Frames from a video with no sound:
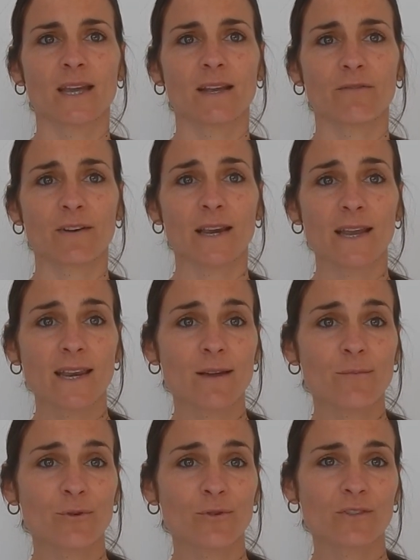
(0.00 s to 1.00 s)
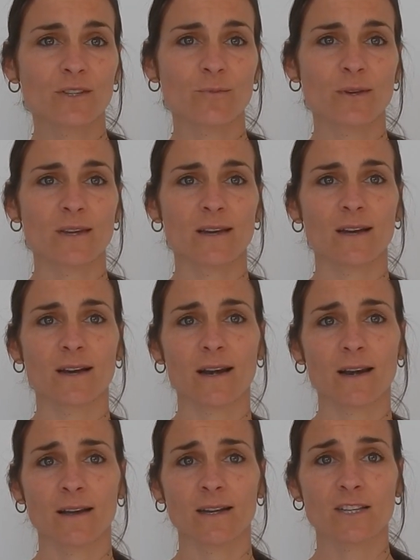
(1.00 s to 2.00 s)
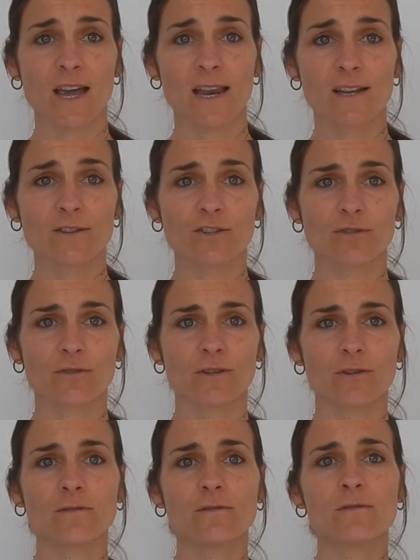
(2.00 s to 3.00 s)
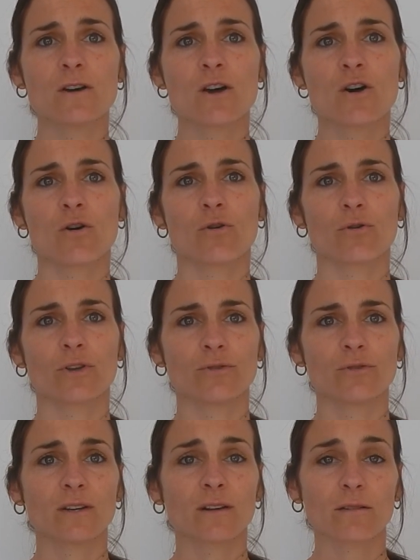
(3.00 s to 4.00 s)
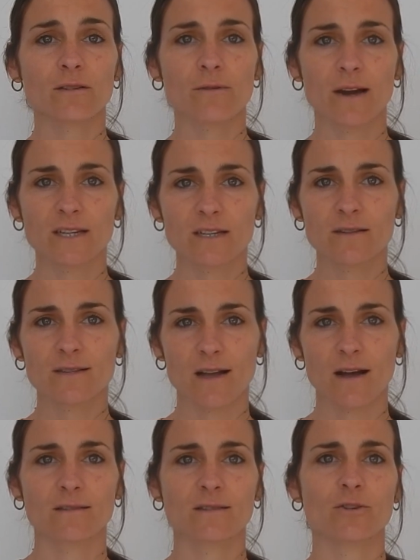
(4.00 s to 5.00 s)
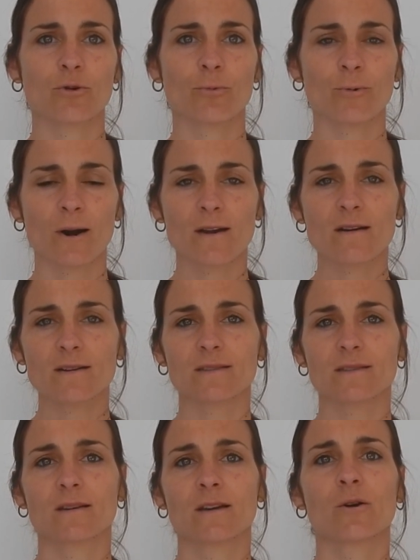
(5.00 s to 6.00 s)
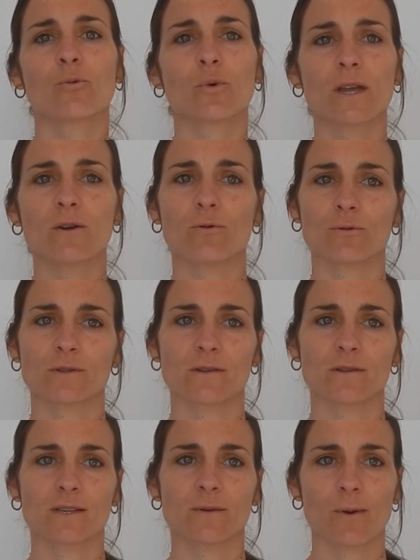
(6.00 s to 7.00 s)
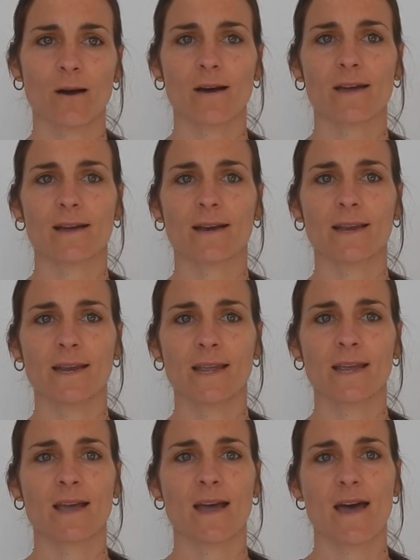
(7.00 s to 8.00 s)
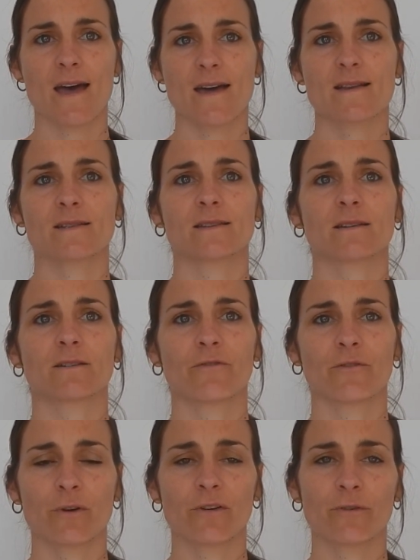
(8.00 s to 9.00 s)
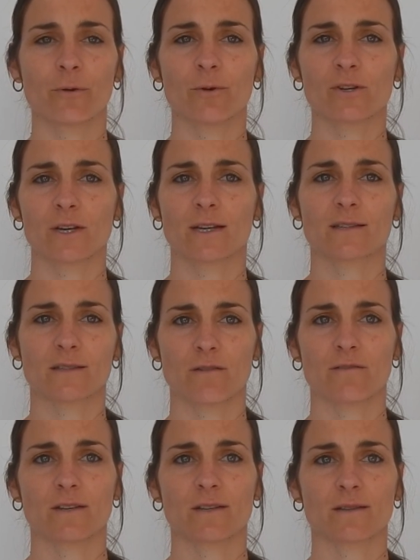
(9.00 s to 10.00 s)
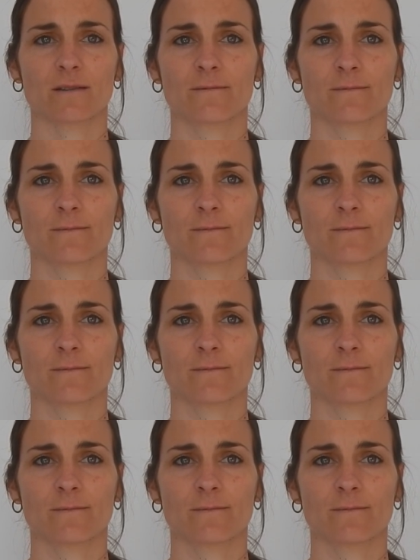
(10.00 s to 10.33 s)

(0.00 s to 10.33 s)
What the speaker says: If cleaning proves to be a challenge to you, or you need alterations done to your products, we also supply a cleaning and refurbishing service.